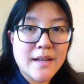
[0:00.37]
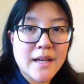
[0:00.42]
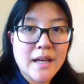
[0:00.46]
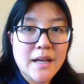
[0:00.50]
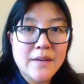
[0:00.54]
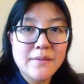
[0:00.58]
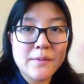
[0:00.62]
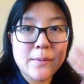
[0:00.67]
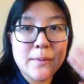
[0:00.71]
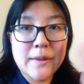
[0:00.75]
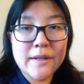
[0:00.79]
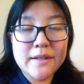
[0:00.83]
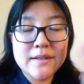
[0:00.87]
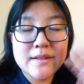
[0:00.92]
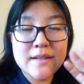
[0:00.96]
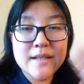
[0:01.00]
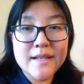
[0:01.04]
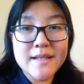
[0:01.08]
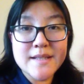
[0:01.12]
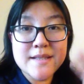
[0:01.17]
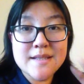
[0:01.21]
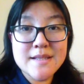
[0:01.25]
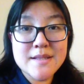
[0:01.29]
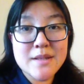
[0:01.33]
Hey everyone,
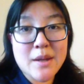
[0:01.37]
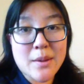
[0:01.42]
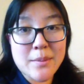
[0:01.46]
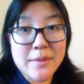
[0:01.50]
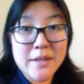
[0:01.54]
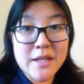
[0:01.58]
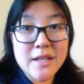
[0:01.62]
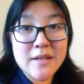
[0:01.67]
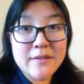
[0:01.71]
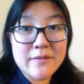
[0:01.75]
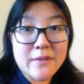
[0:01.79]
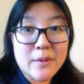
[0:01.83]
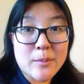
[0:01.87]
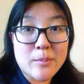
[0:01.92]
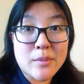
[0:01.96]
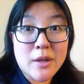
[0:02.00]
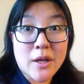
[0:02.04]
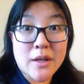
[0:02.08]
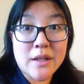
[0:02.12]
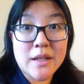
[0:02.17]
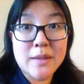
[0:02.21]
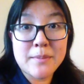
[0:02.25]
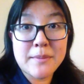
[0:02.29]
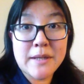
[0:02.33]
it's Dominique from
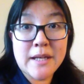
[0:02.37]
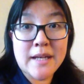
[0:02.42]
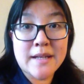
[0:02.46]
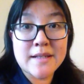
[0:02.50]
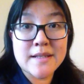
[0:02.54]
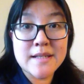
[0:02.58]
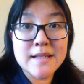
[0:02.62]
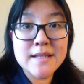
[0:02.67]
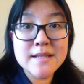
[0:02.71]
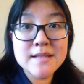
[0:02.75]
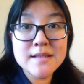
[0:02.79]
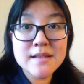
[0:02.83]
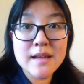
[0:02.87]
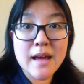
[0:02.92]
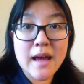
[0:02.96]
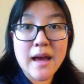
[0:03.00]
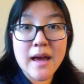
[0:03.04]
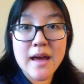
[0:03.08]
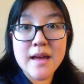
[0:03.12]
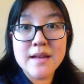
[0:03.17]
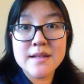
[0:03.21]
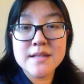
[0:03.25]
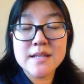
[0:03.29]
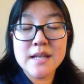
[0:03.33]
Blogging My Undies,
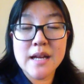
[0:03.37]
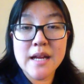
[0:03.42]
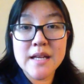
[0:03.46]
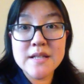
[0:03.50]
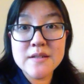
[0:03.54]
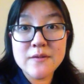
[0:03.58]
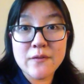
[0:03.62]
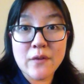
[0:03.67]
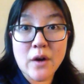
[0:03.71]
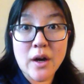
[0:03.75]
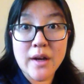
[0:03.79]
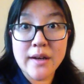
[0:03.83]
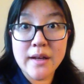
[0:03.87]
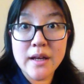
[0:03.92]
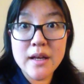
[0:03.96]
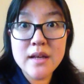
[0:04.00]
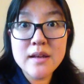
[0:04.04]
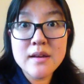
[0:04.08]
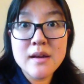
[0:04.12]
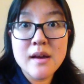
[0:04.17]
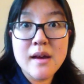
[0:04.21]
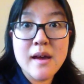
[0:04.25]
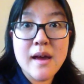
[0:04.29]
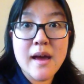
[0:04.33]
and today's
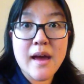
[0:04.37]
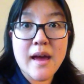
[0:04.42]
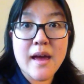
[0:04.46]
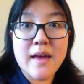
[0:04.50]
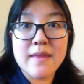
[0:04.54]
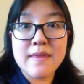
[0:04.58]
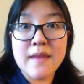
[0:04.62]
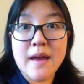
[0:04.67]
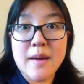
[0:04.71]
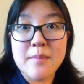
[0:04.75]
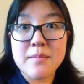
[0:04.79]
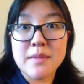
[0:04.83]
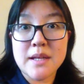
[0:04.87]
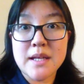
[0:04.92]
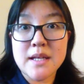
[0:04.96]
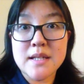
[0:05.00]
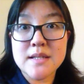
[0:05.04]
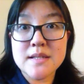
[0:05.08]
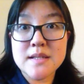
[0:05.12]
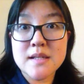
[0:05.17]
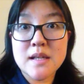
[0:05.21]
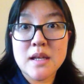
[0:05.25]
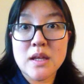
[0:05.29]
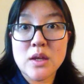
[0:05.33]
Friday, and that
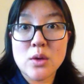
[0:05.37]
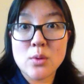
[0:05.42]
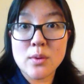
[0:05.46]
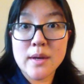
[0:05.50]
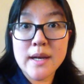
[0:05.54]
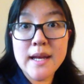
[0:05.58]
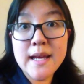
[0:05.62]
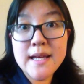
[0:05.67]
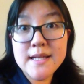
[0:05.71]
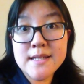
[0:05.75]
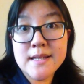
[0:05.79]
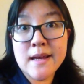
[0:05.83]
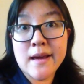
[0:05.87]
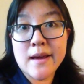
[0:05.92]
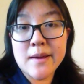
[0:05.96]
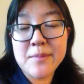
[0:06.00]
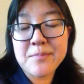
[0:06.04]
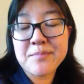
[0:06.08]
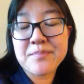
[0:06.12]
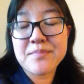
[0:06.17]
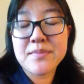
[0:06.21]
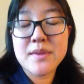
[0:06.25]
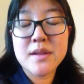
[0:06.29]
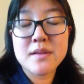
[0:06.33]
means Q&A day.
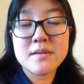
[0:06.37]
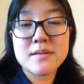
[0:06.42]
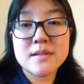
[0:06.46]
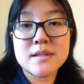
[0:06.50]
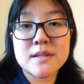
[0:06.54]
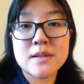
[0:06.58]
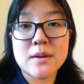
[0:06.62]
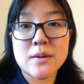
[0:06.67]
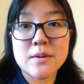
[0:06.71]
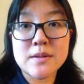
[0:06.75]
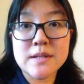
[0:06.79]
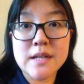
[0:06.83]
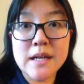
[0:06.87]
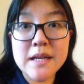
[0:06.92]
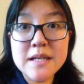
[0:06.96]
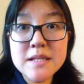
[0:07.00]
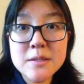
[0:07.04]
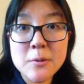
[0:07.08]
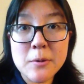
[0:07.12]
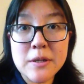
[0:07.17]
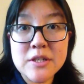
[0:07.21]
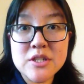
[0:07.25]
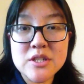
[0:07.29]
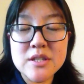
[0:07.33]
So today's
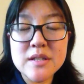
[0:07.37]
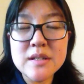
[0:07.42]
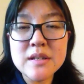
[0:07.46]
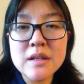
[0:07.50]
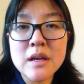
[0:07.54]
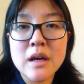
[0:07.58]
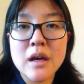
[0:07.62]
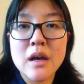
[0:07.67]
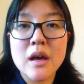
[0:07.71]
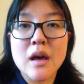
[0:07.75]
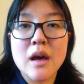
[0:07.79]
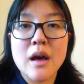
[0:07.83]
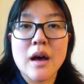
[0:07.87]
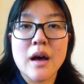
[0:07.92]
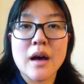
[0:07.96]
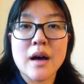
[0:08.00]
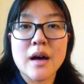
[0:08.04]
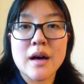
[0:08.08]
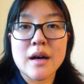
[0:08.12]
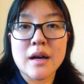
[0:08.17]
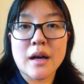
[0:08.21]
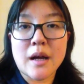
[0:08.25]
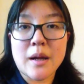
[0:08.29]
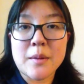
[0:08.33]
question
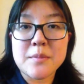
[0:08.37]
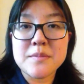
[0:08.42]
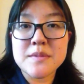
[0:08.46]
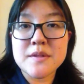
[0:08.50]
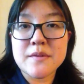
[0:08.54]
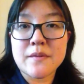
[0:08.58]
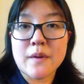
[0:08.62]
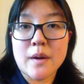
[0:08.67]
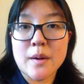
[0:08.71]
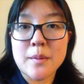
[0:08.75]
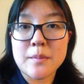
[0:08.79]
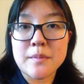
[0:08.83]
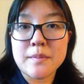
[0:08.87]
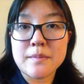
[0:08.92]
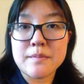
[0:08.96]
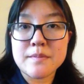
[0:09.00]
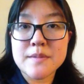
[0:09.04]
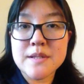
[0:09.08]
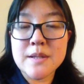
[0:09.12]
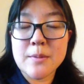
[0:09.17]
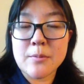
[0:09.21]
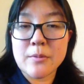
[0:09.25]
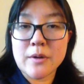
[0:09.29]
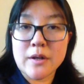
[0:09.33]
comes from
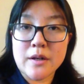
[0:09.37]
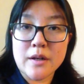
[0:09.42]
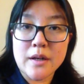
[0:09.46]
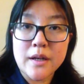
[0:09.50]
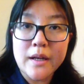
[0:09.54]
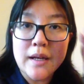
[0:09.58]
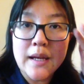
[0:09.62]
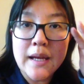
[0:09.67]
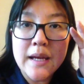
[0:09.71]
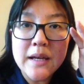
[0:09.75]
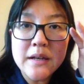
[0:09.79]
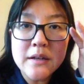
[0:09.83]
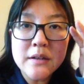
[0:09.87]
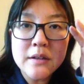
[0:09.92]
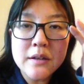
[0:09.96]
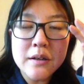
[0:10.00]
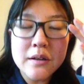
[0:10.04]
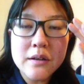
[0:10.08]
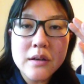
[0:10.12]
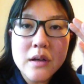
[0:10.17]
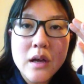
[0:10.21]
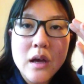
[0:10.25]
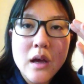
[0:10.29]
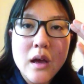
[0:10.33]
somewhere in
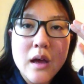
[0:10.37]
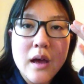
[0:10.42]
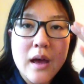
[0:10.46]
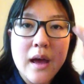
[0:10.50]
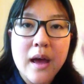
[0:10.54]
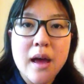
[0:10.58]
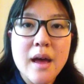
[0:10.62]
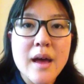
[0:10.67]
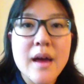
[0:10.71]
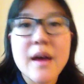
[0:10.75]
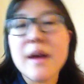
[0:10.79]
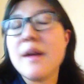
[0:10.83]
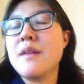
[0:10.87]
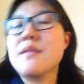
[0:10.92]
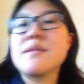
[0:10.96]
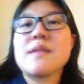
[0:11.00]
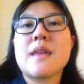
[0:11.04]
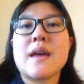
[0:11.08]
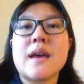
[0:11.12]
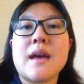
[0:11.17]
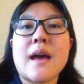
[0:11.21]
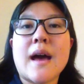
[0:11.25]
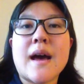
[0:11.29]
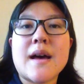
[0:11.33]
Canada, and
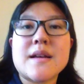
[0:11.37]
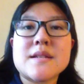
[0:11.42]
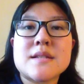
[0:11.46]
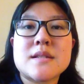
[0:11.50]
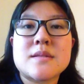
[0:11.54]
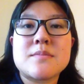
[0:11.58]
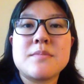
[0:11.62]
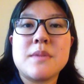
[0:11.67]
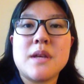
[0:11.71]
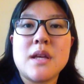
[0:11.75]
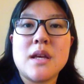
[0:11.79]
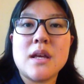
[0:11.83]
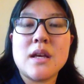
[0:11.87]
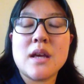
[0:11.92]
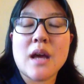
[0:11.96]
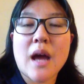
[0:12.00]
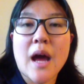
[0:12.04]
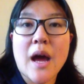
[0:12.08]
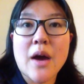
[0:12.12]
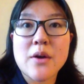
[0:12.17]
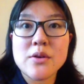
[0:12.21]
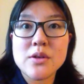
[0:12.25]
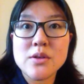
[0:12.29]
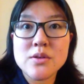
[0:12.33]
they asked me,
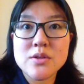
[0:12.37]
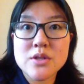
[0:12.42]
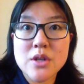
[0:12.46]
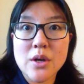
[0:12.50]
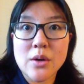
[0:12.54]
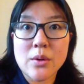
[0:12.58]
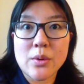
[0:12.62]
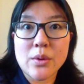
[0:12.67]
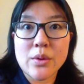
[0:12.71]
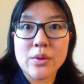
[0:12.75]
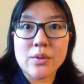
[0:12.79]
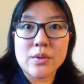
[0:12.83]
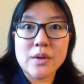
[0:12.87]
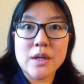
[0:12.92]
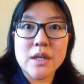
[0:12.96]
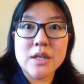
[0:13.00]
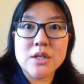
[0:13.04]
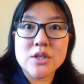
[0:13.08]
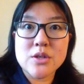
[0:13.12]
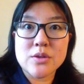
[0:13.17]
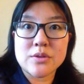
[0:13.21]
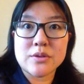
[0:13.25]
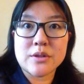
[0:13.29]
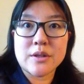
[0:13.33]
how do you juggle 3
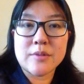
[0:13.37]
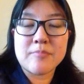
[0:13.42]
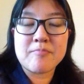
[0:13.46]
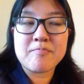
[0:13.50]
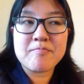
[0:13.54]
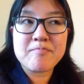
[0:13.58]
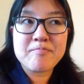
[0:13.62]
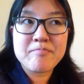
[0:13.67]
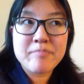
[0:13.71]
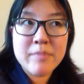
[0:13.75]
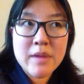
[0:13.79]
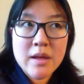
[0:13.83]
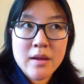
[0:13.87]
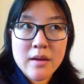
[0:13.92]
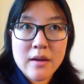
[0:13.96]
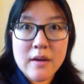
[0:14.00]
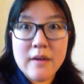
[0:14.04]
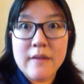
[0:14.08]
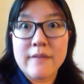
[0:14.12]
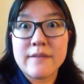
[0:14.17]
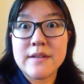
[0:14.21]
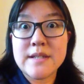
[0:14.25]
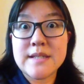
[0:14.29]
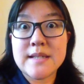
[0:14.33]
children?
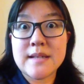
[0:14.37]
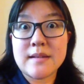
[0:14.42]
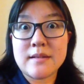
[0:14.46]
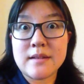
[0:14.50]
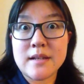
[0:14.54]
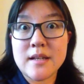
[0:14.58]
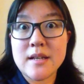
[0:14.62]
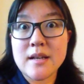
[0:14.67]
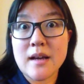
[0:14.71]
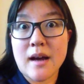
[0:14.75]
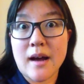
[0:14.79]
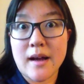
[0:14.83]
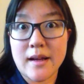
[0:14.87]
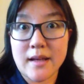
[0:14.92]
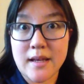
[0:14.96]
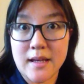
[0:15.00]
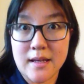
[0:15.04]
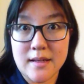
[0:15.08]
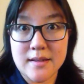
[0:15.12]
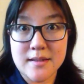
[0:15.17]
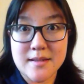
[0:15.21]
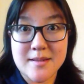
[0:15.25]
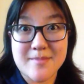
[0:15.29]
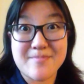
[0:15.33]
Physically, I
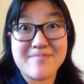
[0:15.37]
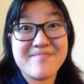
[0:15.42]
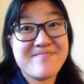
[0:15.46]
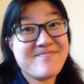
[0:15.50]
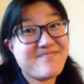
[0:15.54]
can't.